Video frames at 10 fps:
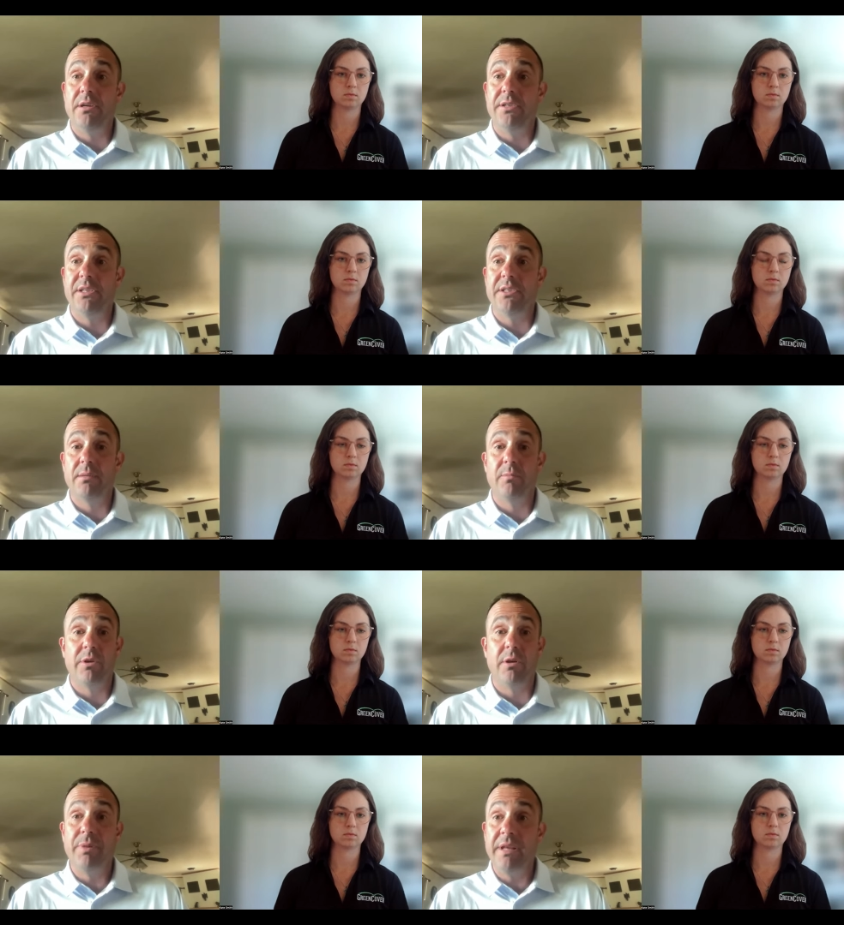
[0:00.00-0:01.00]
Speaker 1: your system
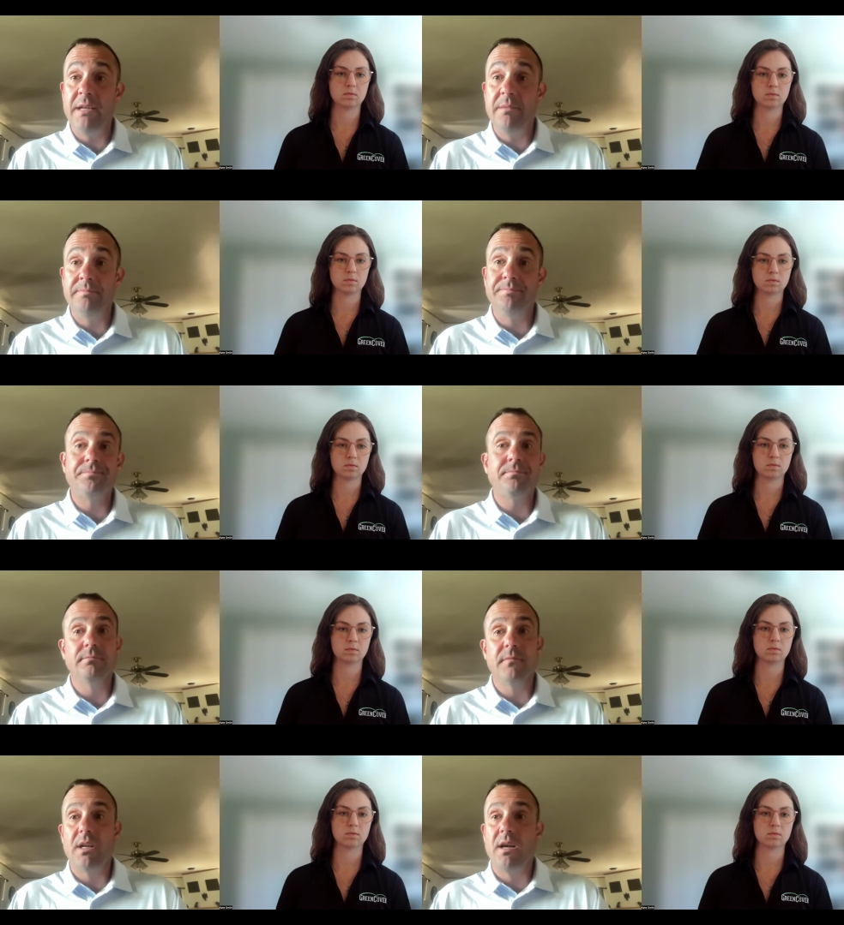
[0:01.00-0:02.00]
or your plan
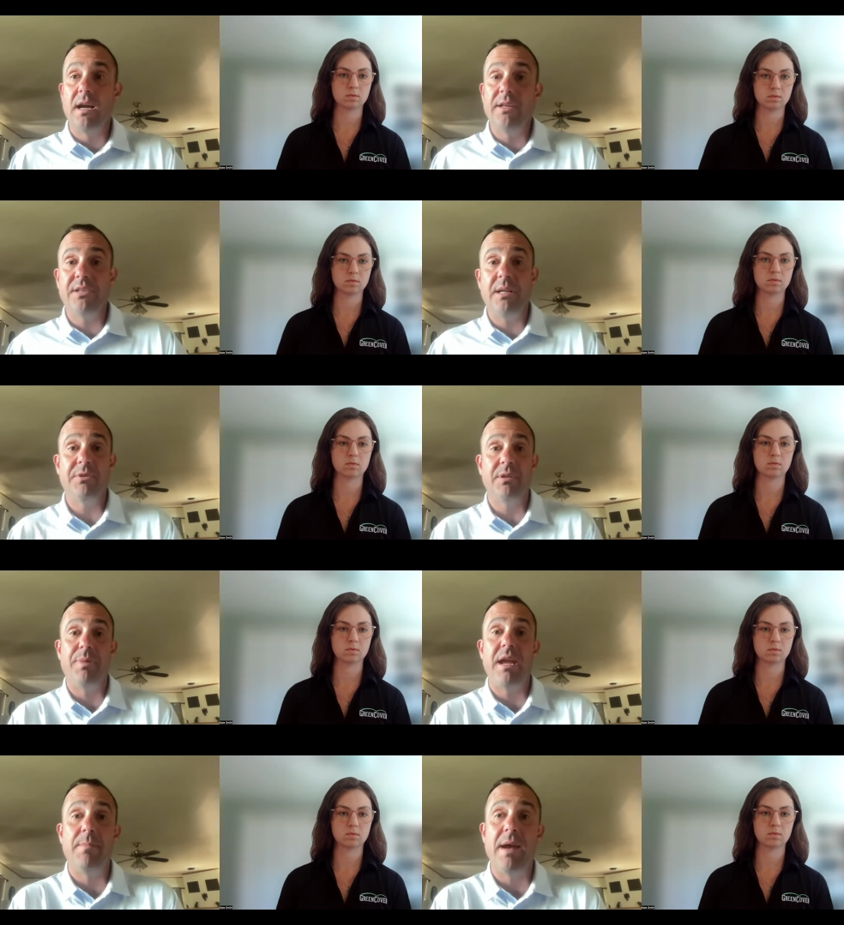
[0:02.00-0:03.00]
uh, seems to
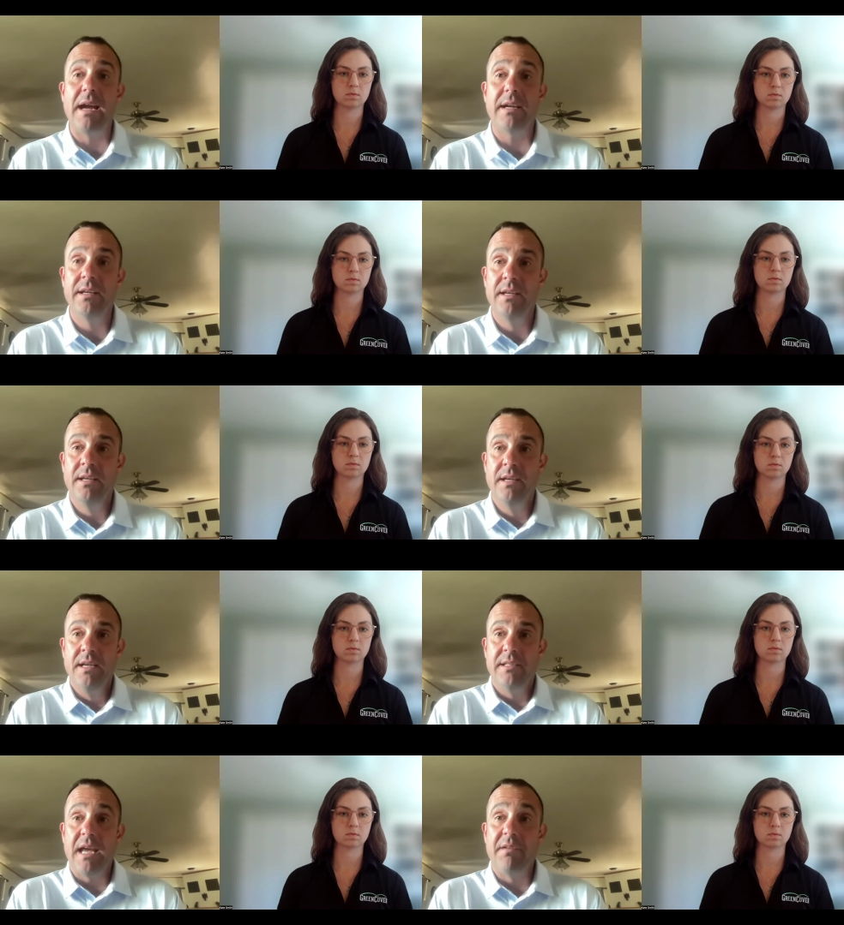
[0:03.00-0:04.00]
pay back
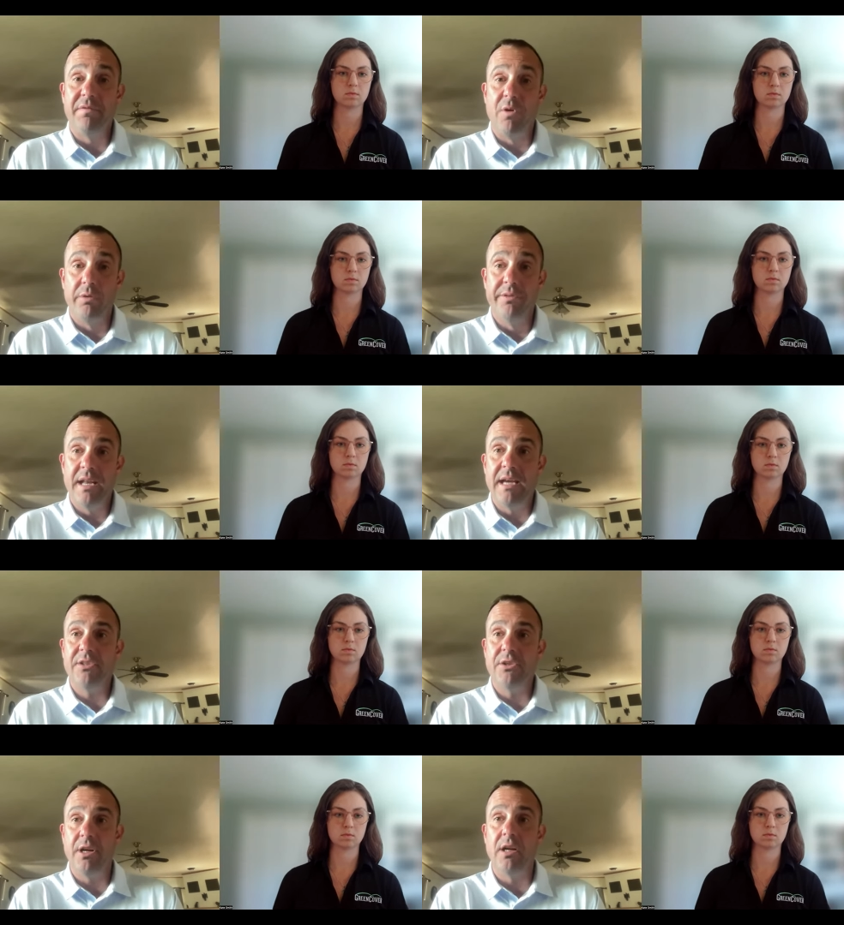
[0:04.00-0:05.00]
tenfold the
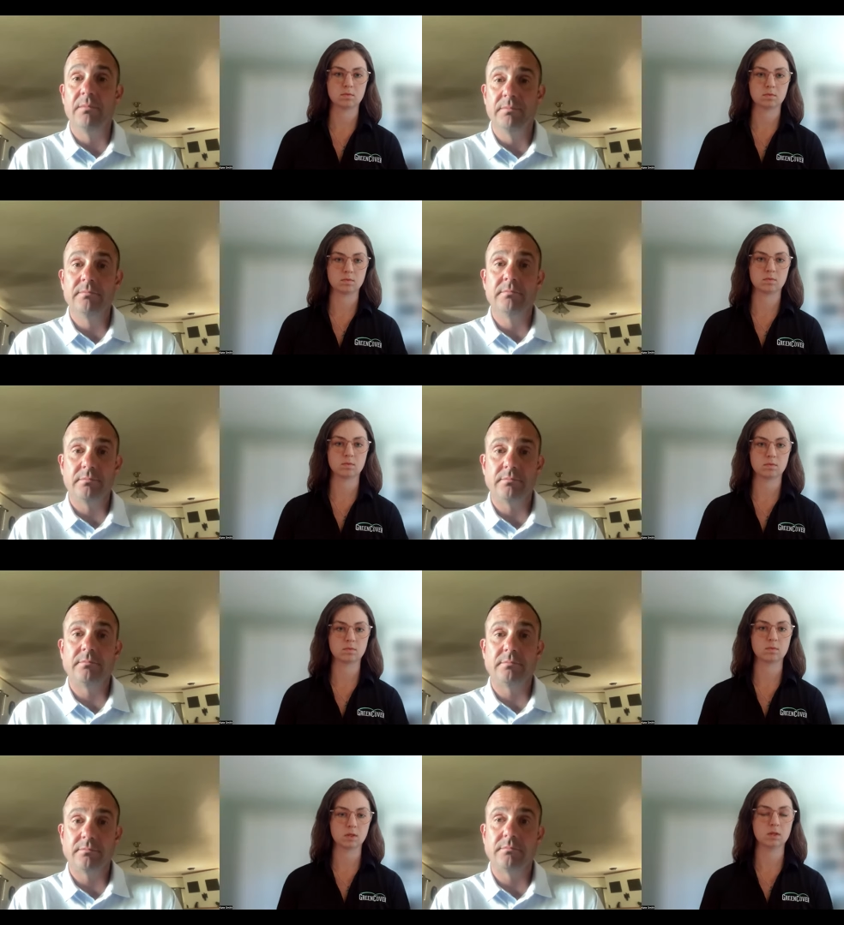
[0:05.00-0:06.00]
next year.
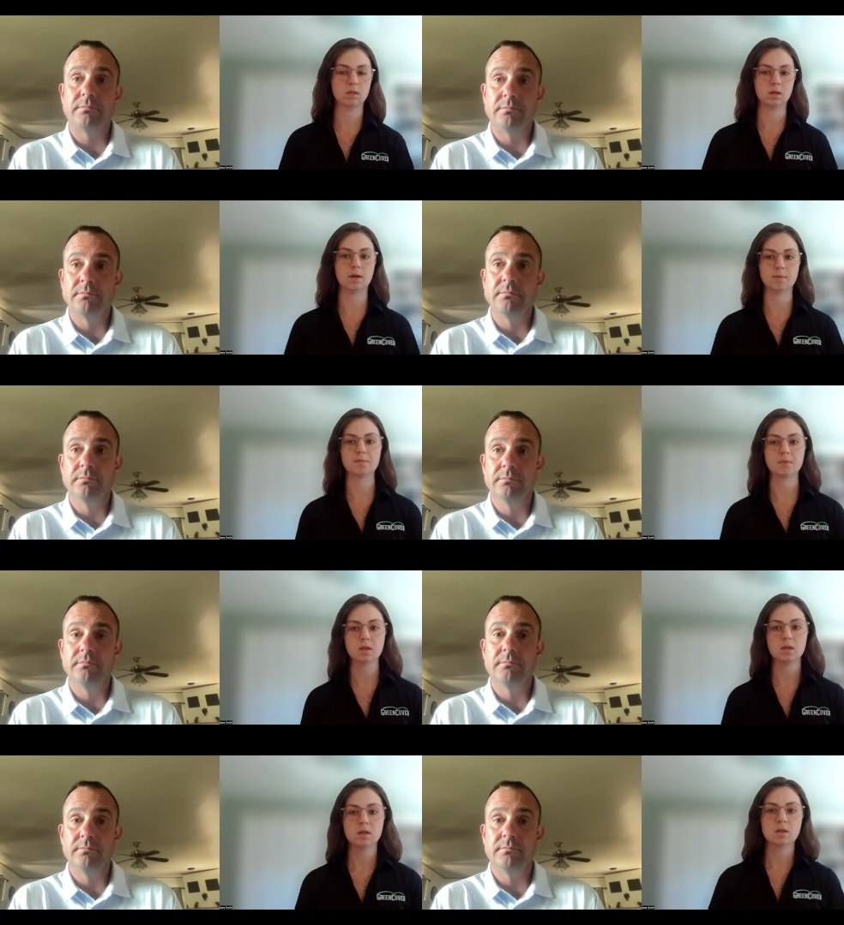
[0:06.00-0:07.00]
Speaker 2: Yeah.
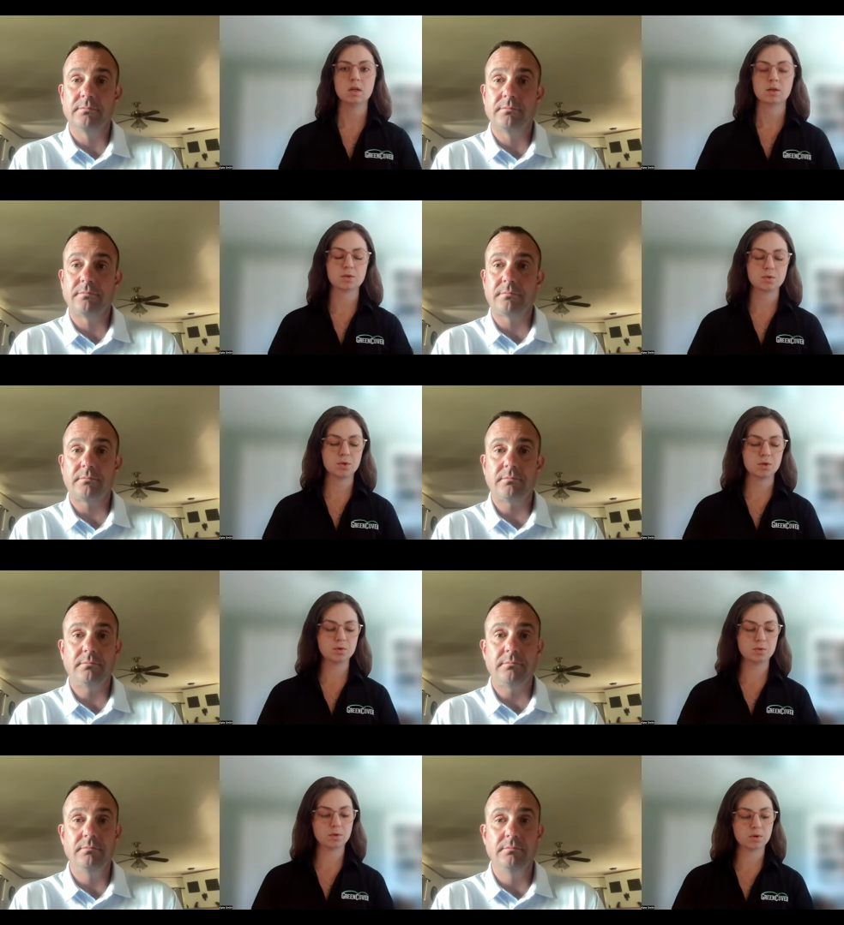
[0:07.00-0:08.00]
Yeah. So
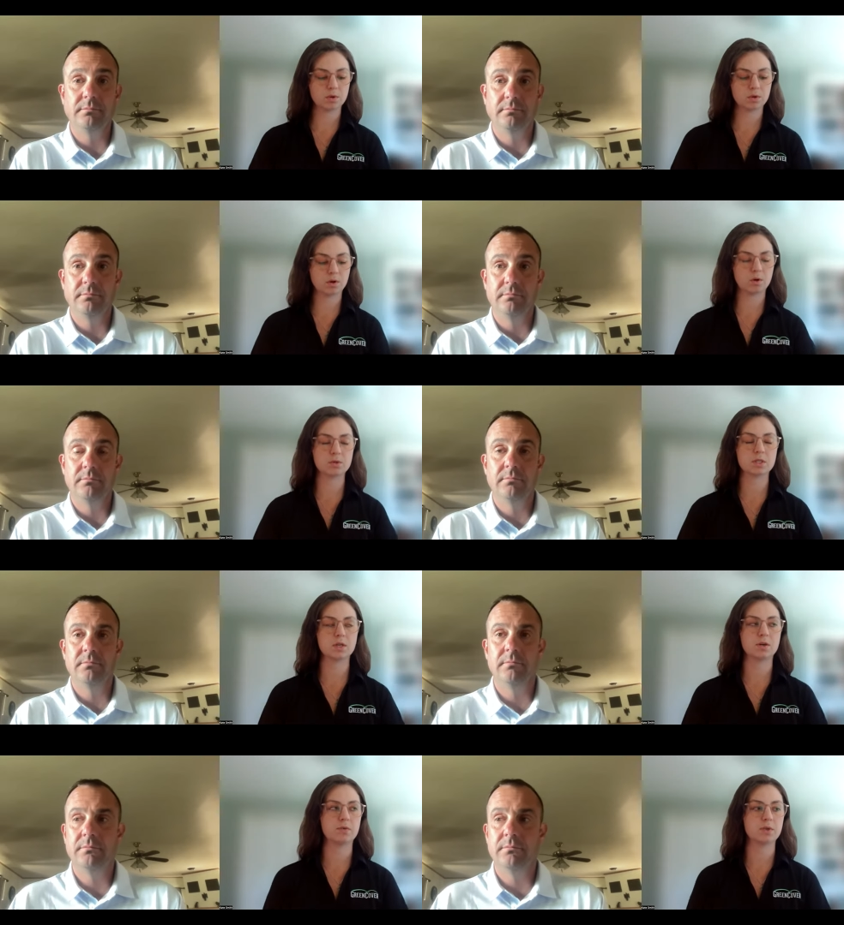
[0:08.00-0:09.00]
you hosted
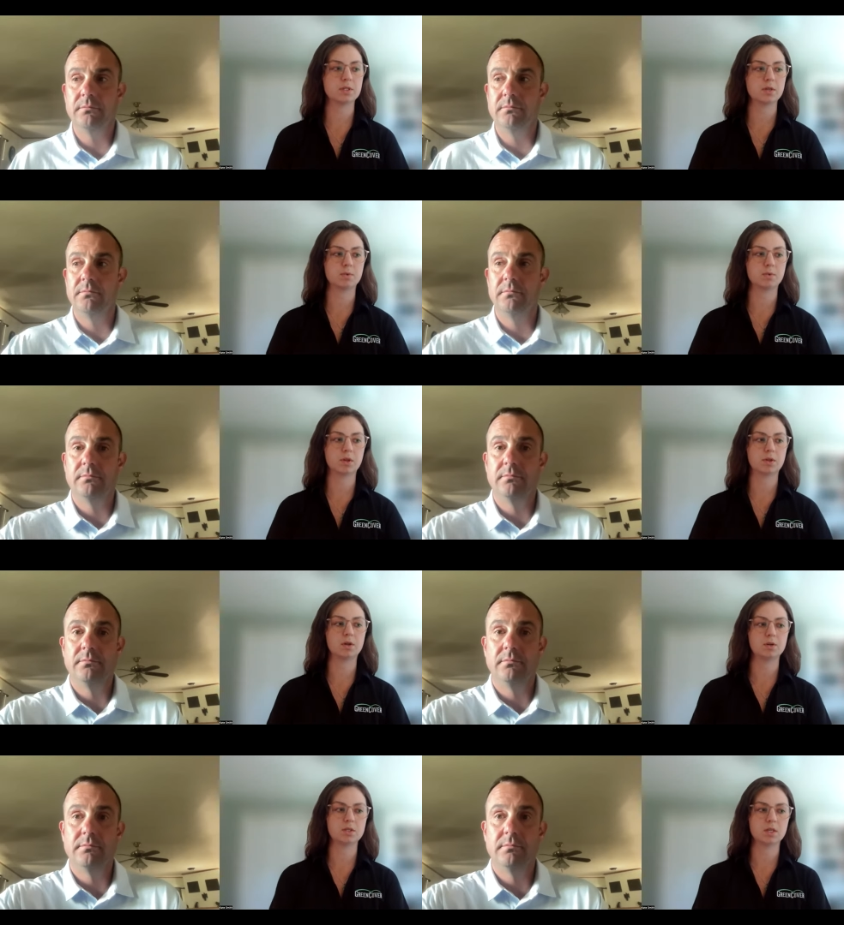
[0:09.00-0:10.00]
a field day
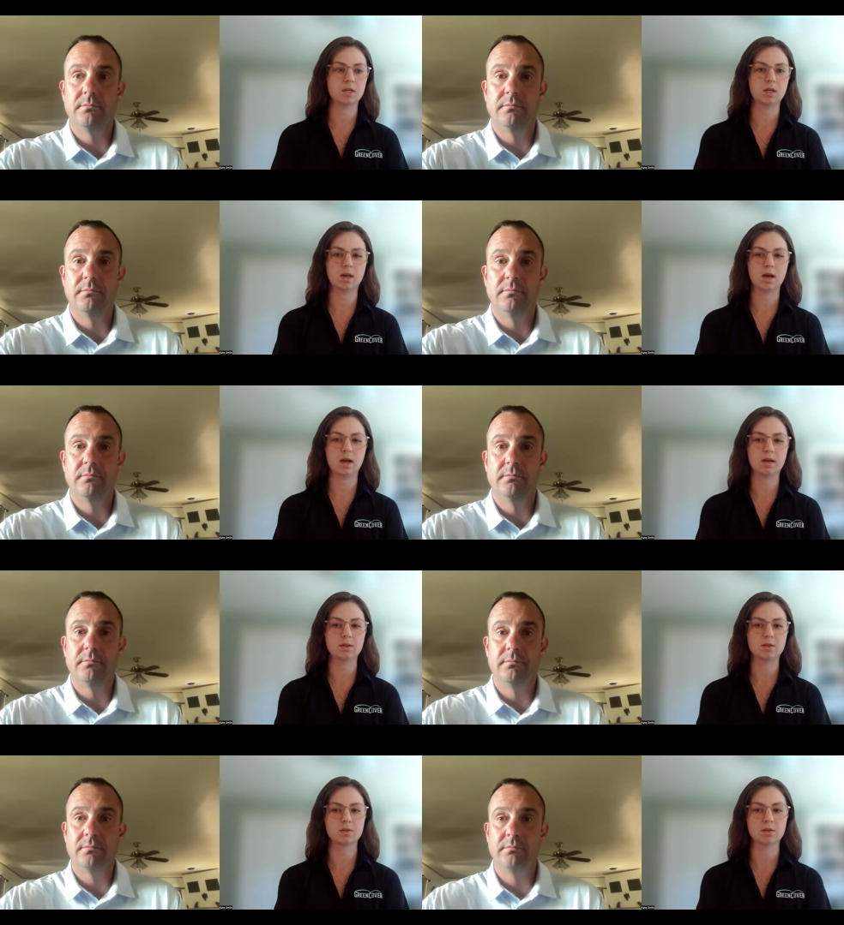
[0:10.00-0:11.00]
with Understanding
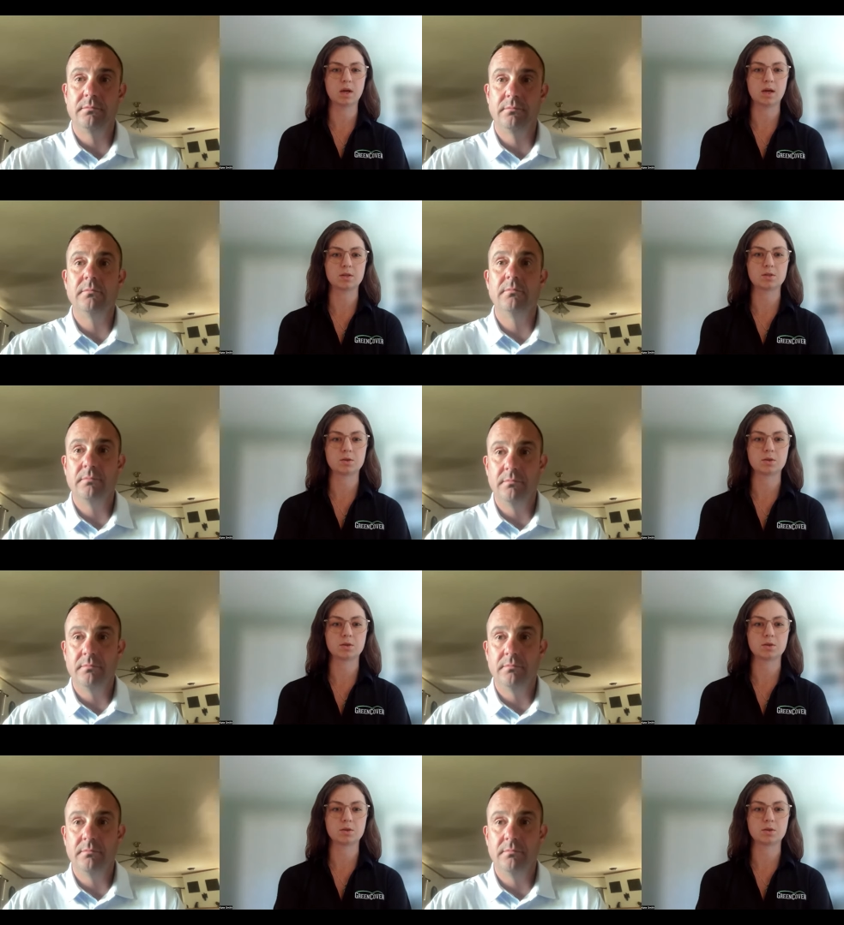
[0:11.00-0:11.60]
Ag last